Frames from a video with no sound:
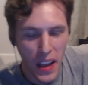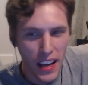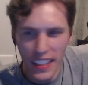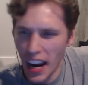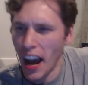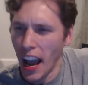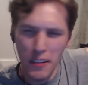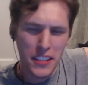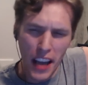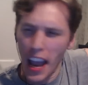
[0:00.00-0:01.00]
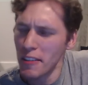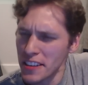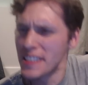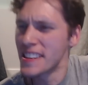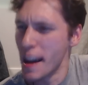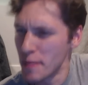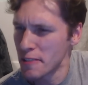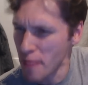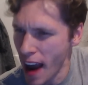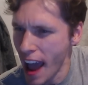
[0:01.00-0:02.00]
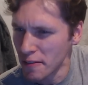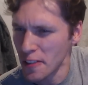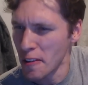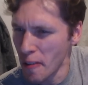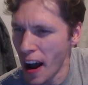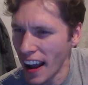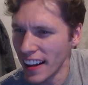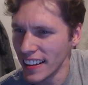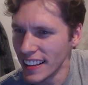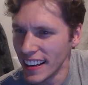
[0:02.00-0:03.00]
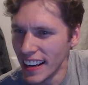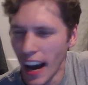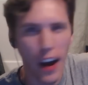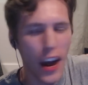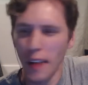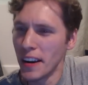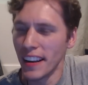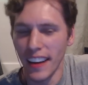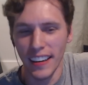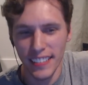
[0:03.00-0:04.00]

You know, I was I was a Democrat for a while, and now, I'm a, no.